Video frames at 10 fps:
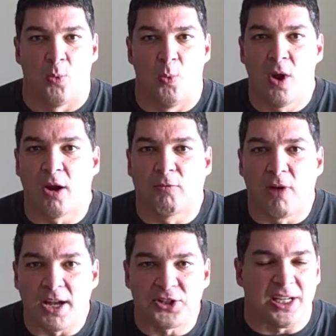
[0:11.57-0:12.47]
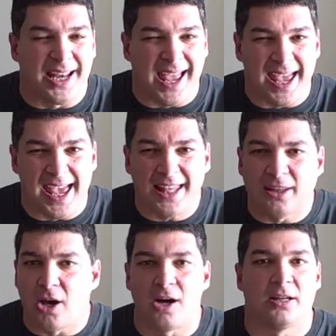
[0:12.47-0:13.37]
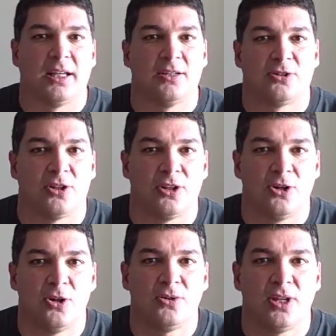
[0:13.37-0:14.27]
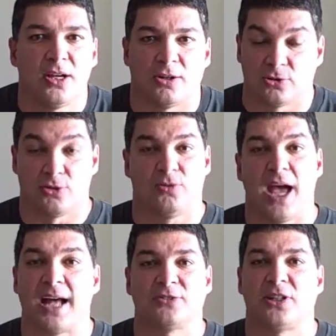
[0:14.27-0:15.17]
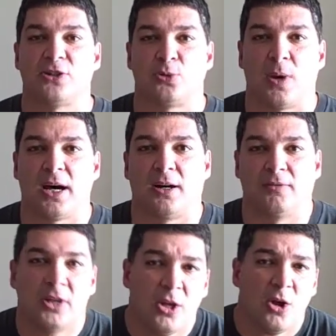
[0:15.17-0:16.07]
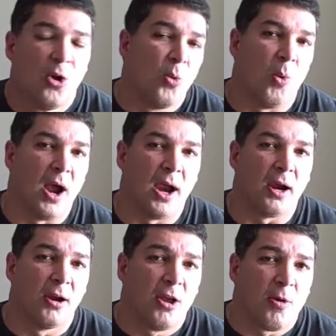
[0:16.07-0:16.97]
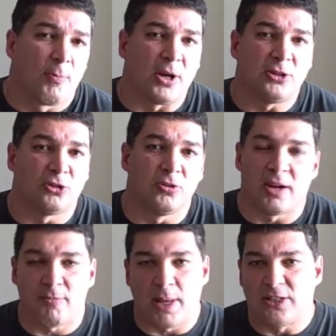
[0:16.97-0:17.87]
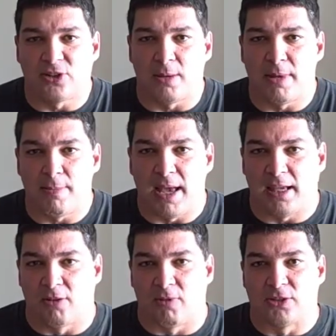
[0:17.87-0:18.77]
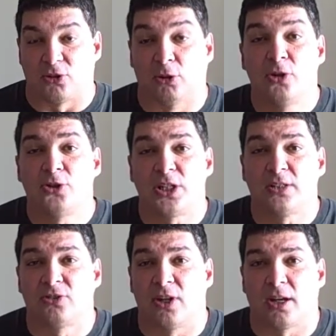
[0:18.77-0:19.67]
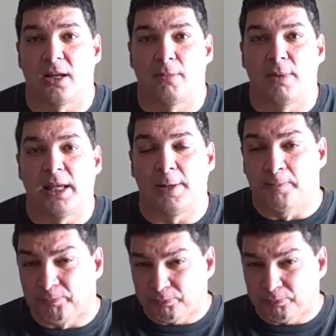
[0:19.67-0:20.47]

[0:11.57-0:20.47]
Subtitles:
We're rushing headlong into the new year, 2012, where pretty soon everybody's going to be making resolutions. They're going to be